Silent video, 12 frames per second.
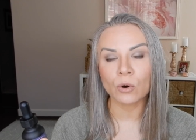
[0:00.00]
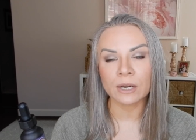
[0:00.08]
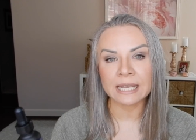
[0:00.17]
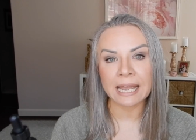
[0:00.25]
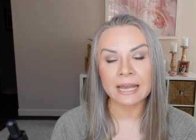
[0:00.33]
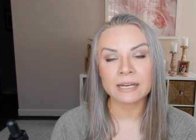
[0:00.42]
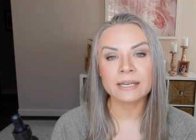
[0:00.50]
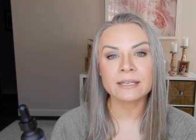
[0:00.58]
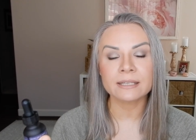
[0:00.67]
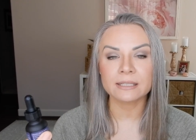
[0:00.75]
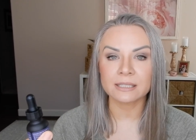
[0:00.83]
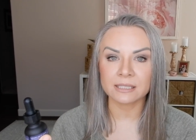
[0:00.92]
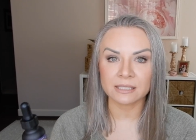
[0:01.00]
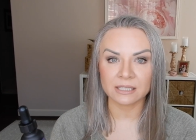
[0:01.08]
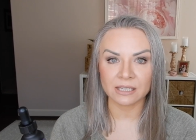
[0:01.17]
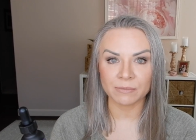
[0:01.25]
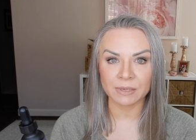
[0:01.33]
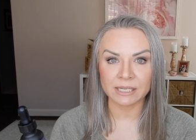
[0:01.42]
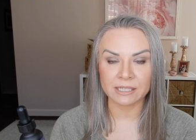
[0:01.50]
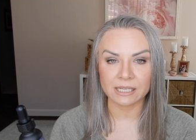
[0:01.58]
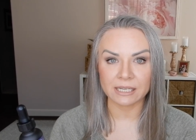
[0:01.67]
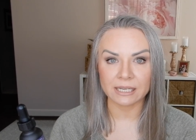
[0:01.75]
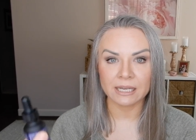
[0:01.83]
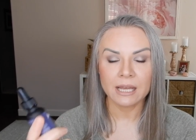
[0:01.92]
organic
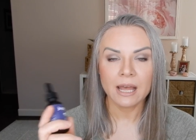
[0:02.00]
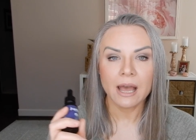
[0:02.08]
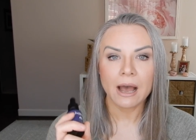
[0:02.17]
CBD.